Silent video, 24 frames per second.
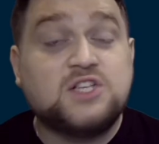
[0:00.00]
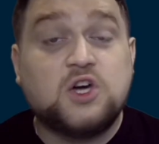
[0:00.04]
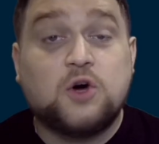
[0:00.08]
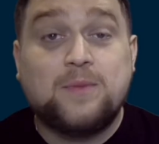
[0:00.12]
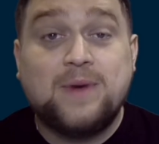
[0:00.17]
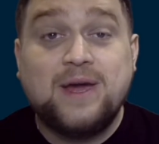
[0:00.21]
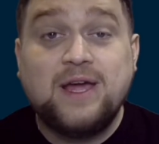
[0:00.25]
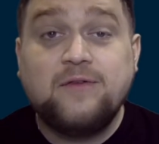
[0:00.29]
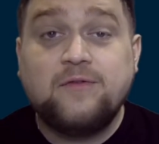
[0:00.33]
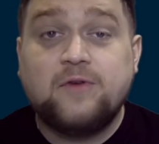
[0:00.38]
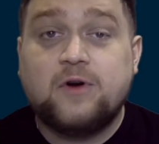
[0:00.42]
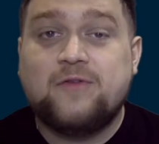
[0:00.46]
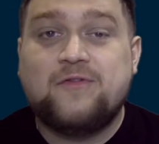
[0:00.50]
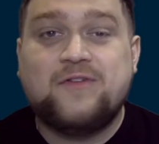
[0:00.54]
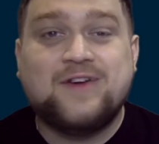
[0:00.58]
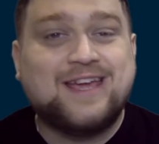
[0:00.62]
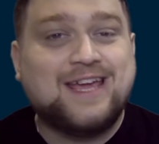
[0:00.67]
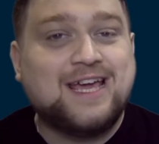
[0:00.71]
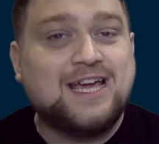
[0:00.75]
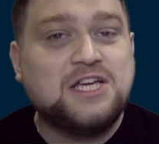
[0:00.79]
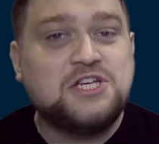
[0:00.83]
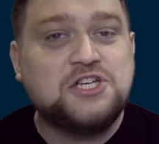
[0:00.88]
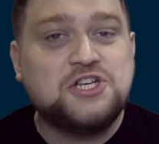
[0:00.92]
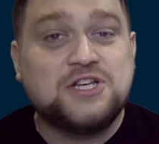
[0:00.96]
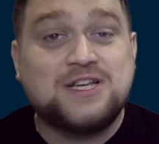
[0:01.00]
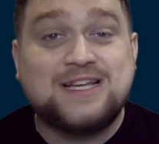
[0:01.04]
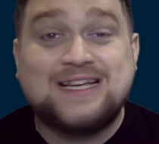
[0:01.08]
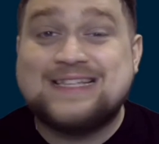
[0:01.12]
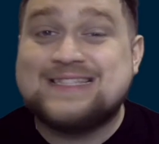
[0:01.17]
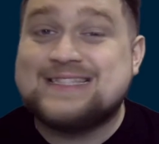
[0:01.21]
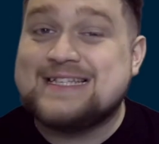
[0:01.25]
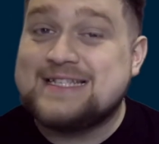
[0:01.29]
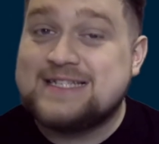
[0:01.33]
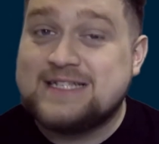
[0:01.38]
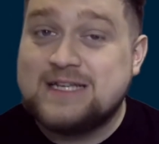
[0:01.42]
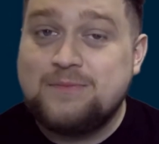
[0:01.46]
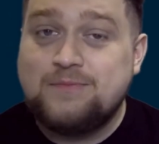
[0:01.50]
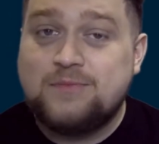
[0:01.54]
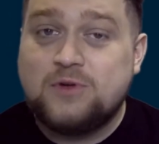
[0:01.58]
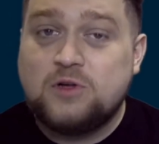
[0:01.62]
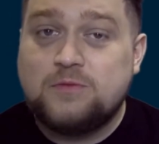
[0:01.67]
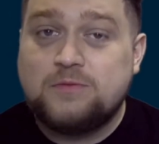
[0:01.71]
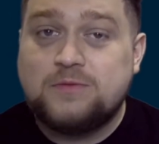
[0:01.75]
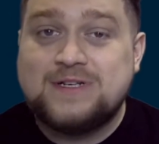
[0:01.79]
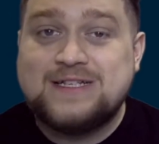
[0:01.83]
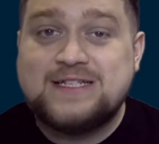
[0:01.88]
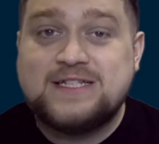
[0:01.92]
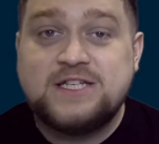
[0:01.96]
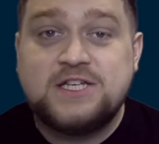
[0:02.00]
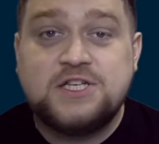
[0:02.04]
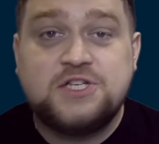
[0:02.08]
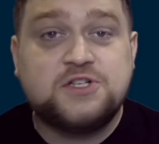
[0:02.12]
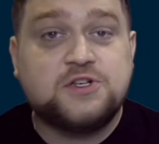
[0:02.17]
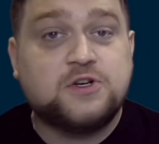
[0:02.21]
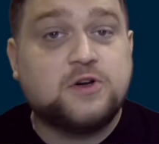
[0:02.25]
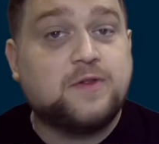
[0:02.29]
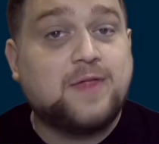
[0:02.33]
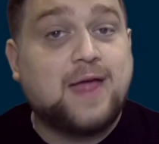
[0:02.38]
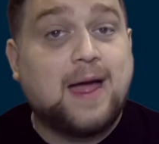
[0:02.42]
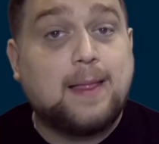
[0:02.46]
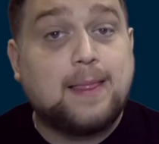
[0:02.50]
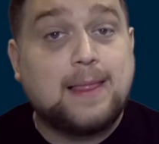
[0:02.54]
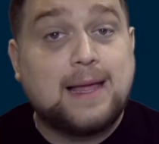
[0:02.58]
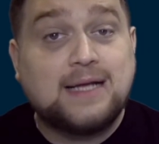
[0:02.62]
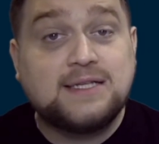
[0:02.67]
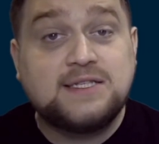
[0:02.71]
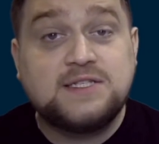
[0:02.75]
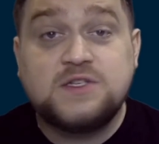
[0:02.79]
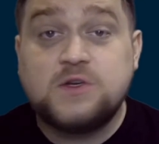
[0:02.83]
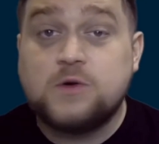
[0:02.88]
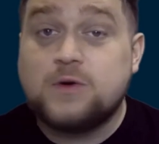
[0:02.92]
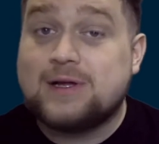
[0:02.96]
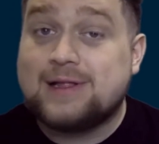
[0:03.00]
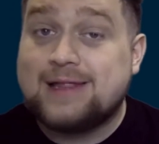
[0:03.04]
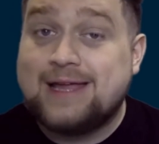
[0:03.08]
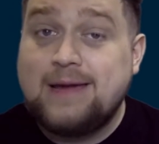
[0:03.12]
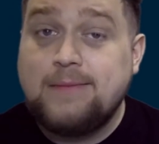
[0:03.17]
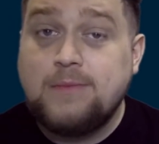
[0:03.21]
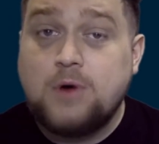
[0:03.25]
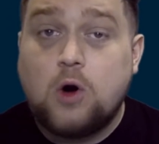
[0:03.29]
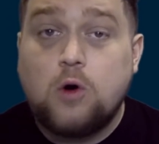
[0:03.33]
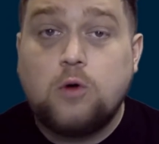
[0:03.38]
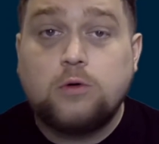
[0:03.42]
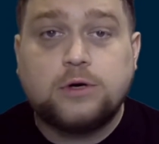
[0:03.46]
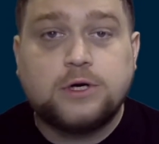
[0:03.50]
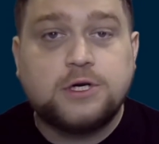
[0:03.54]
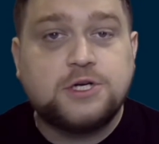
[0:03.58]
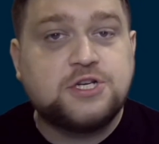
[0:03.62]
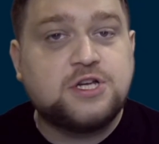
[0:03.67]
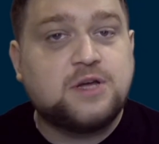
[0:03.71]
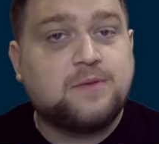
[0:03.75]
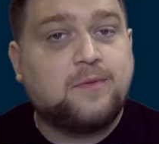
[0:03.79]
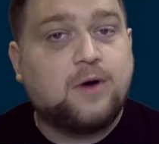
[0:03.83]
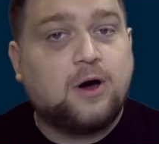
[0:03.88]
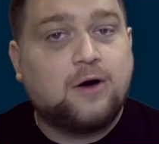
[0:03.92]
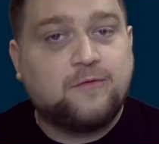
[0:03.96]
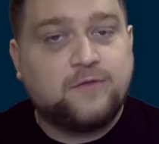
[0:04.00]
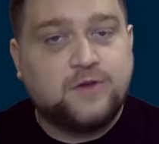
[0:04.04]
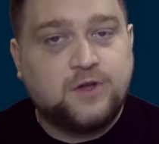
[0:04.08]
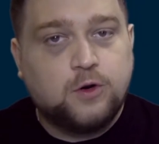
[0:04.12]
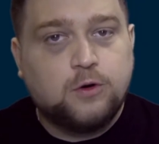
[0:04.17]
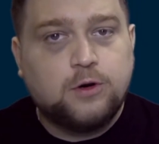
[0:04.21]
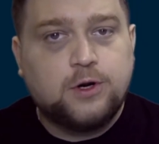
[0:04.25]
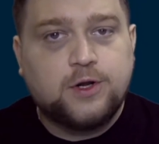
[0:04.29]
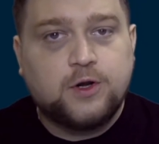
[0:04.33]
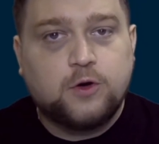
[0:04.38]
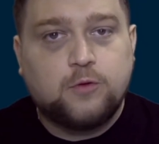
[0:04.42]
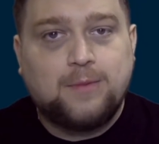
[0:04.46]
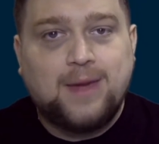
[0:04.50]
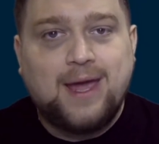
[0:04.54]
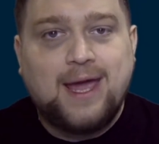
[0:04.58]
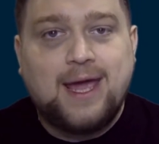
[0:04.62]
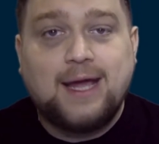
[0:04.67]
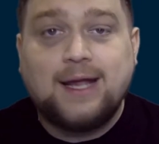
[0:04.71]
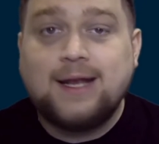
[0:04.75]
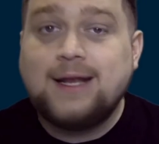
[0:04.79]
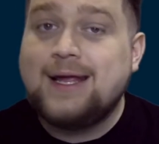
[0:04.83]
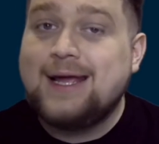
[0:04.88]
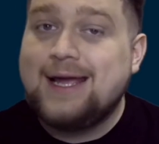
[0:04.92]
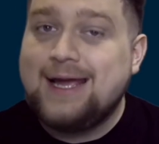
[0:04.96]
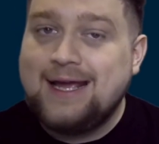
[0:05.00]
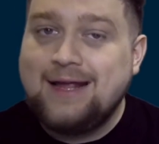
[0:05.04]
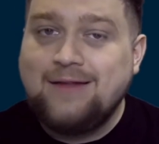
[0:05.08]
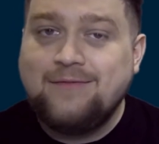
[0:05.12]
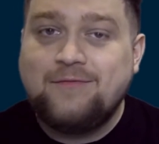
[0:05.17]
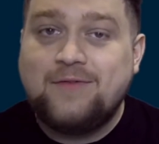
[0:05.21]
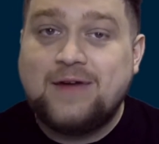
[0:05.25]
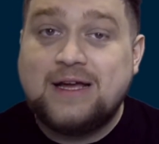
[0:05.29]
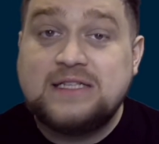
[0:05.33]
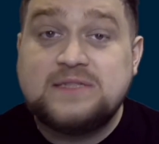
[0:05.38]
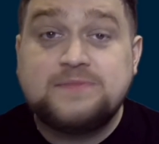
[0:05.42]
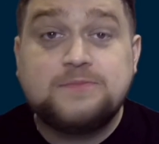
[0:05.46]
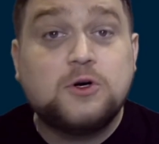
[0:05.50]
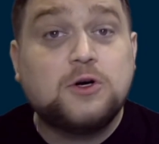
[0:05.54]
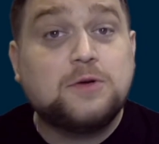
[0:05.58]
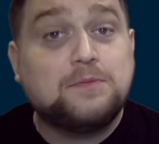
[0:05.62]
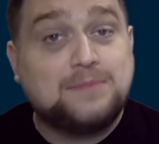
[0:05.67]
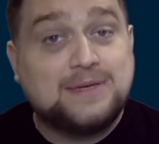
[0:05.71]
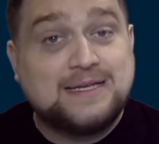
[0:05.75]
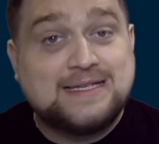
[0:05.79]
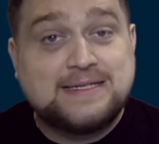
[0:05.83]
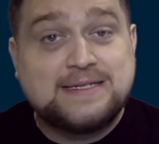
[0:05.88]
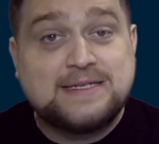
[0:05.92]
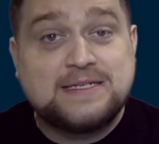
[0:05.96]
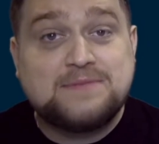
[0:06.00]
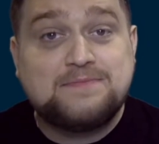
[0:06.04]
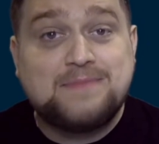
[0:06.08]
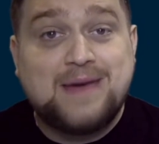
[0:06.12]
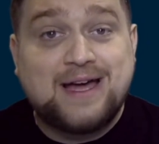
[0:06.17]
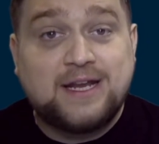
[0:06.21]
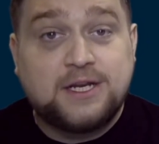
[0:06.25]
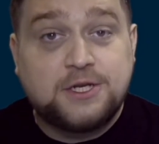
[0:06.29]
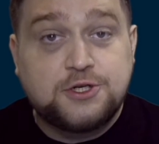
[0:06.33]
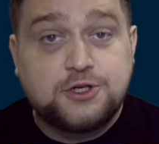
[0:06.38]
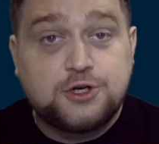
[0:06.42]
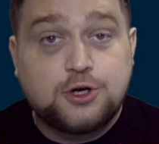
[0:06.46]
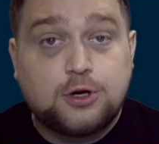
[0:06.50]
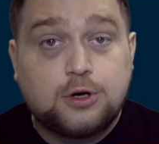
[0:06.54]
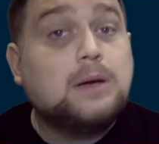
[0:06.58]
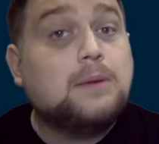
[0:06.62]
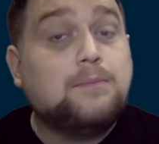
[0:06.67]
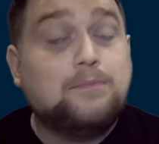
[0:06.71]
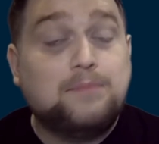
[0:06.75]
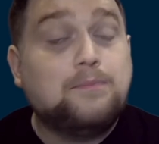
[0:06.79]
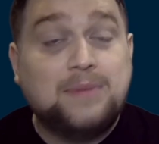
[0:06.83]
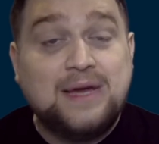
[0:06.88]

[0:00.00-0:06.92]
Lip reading: Domain verification is a simple procedure that lets you claim ownership of your domain in Facebook Business Manager.